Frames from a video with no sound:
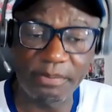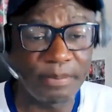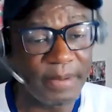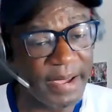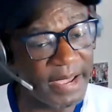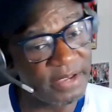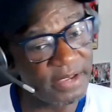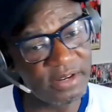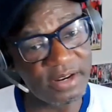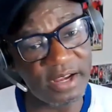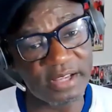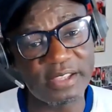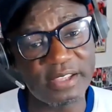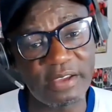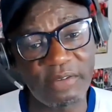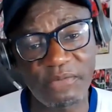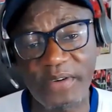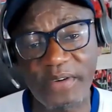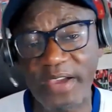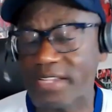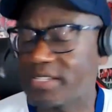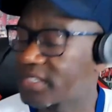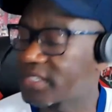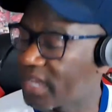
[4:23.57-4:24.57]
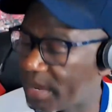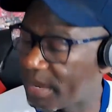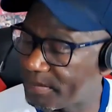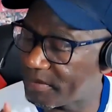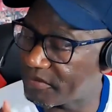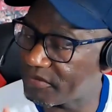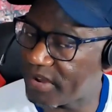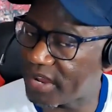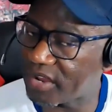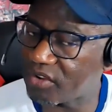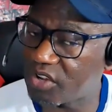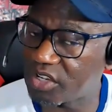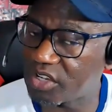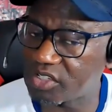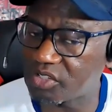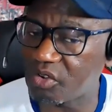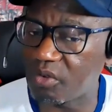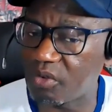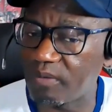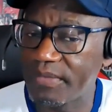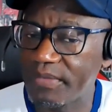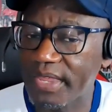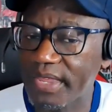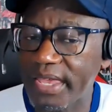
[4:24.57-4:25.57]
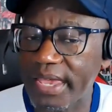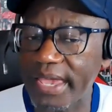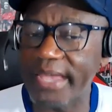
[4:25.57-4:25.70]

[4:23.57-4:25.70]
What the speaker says: Man United fans can be very critical.